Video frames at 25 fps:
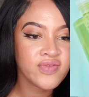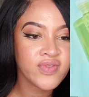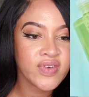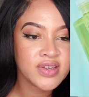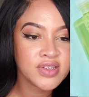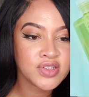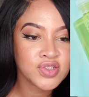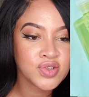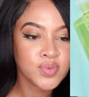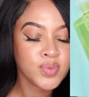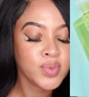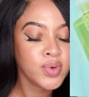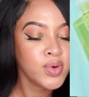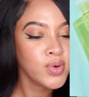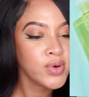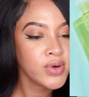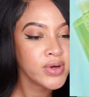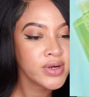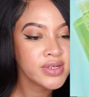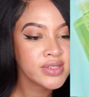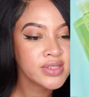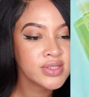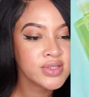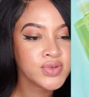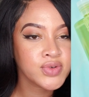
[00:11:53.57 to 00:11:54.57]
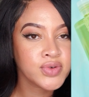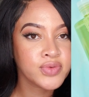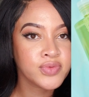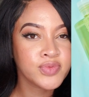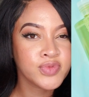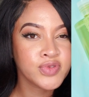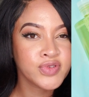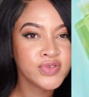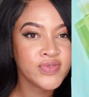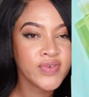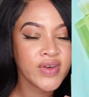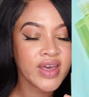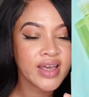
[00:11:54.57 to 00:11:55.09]
facial pores, to
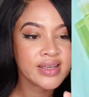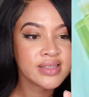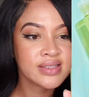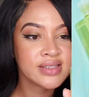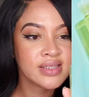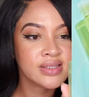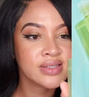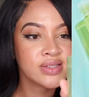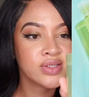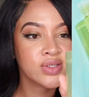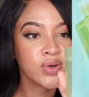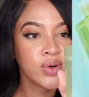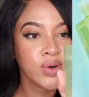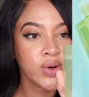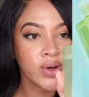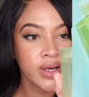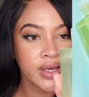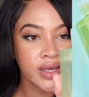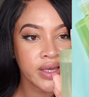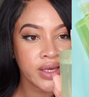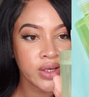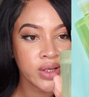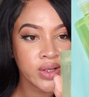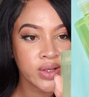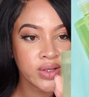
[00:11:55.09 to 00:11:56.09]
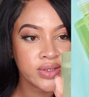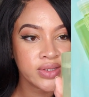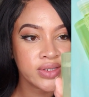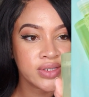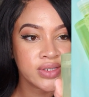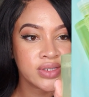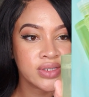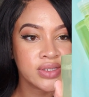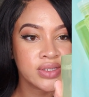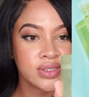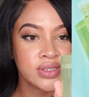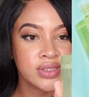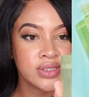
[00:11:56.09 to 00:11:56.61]
remove excess oil,
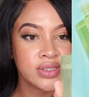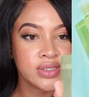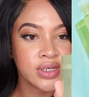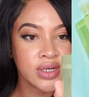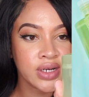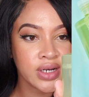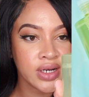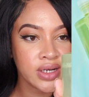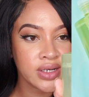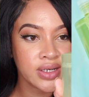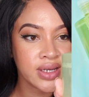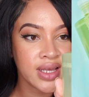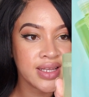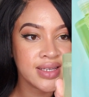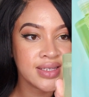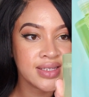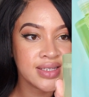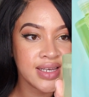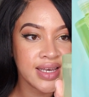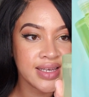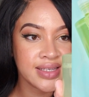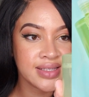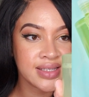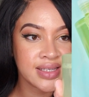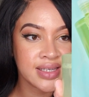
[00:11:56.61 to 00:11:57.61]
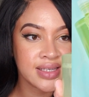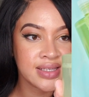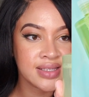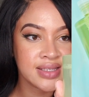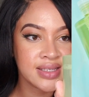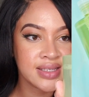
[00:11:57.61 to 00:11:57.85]
dirt, and dead skin